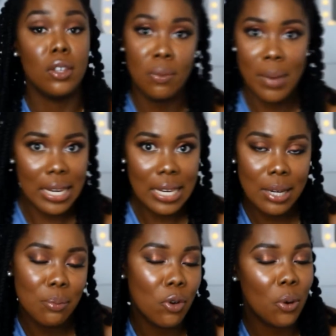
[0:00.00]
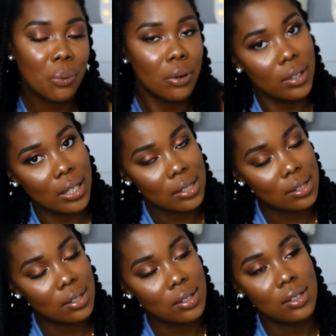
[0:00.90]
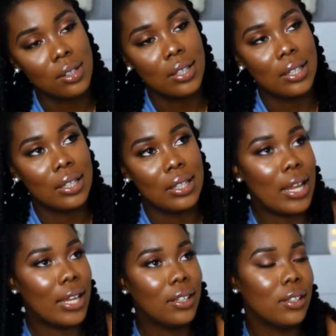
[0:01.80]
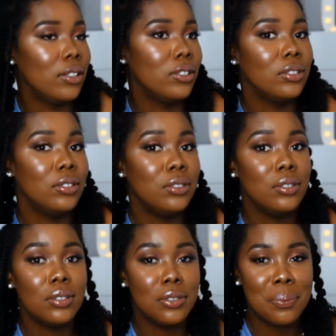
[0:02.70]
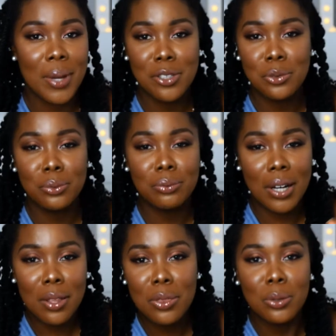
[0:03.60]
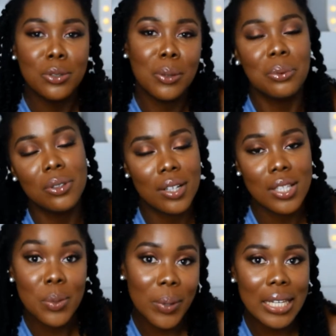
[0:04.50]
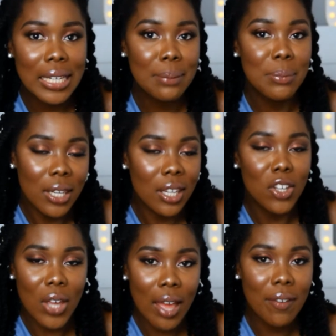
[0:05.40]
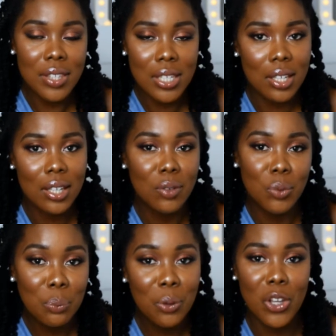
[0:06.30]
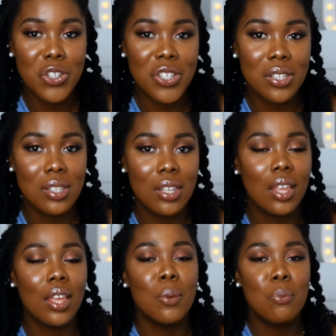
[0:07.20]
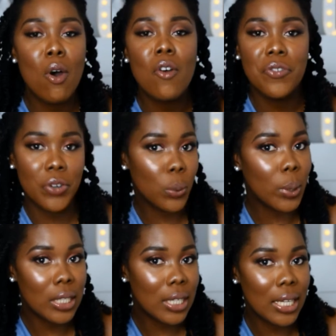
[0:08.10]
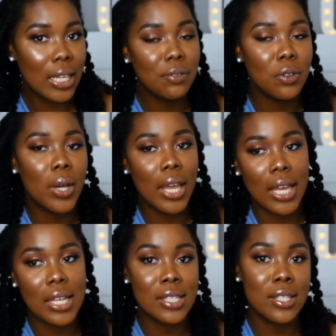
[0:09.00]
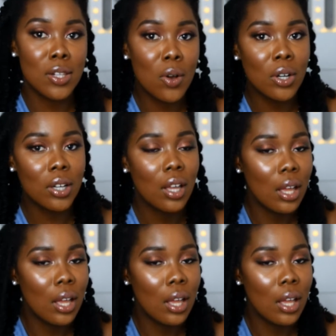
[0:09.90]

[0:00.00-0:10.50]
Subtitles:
You might need more products. Like, you might run through your products quickly, meaning you have to repurchase more frequently if your hair is long.